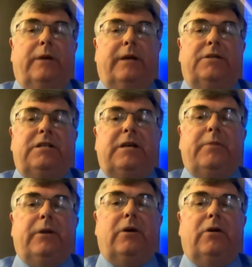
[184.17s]
but it's
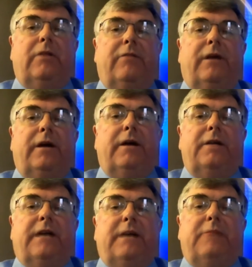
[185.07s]
typical of the
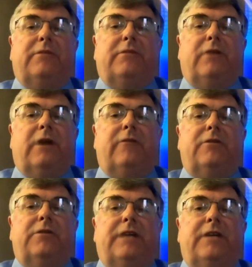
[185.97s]
types of
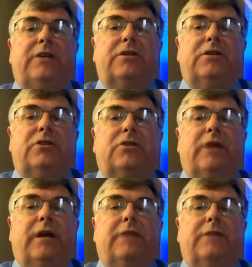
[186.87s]
conversations and
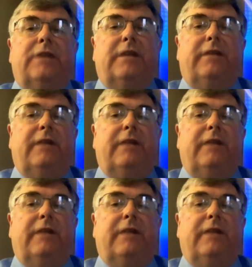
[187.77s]
trade-offs